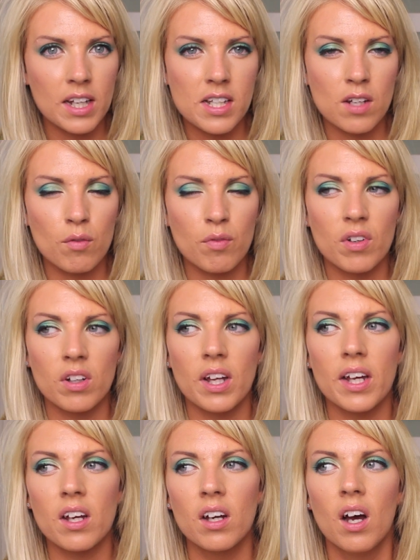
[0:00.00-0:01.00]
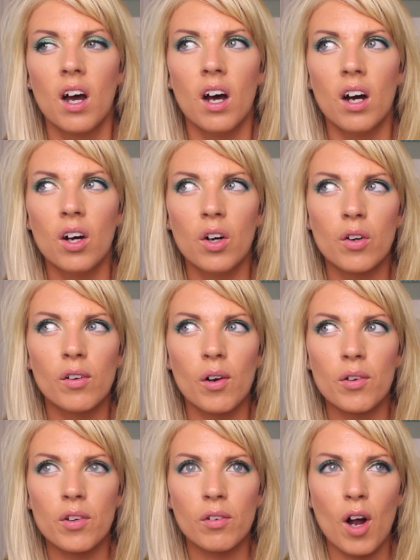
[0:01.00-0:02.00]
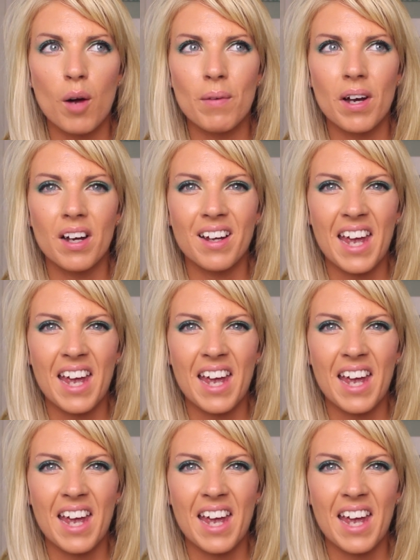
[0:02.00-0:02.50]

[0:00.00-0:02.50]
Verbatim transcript: It didn't feel like, oh, Grossorama,